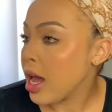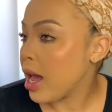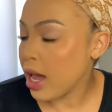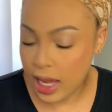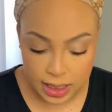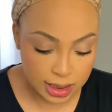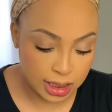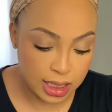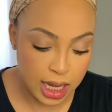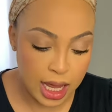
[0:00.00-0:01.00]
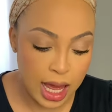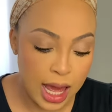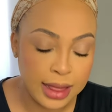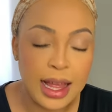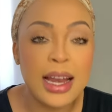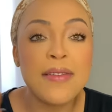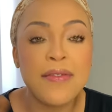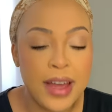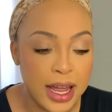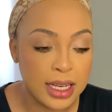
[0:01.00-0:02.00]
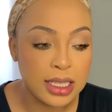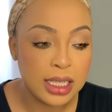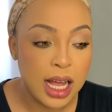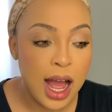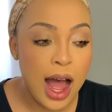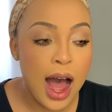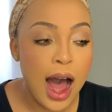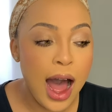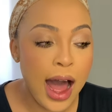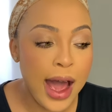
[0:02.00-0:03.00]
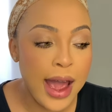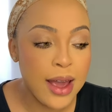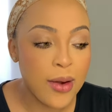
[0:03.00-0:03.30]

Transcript: and at that event i